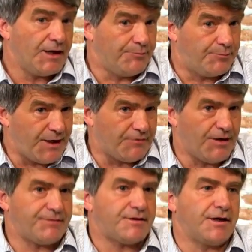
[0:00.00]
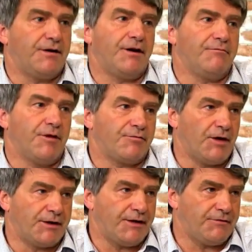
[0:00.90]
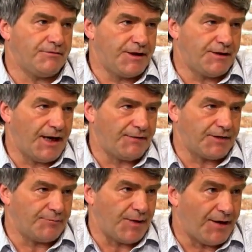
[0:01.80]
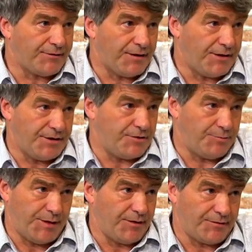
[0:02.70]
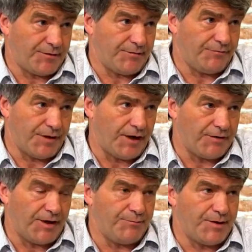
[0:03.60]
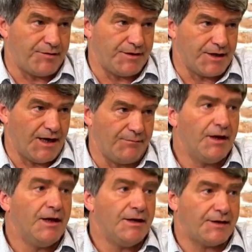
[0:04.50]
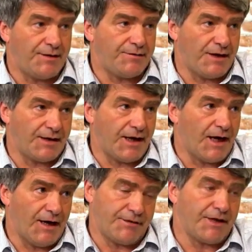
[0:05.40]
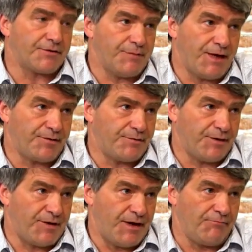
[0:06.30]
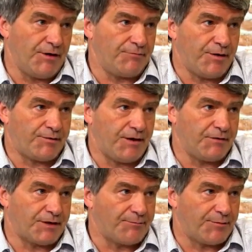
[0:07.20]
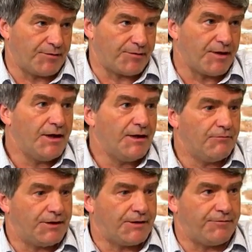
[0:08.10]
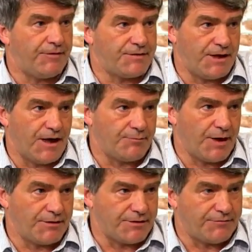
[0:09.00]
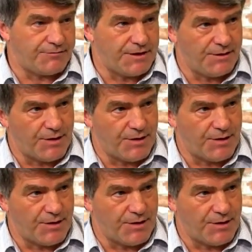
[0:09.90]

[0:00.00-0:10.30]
The big question here was, did they have the capacity to do it? Because it's a very, very busy time. They say they have. That remains to be seen. We'll see what happens with the 15 outbound and 15 inbound.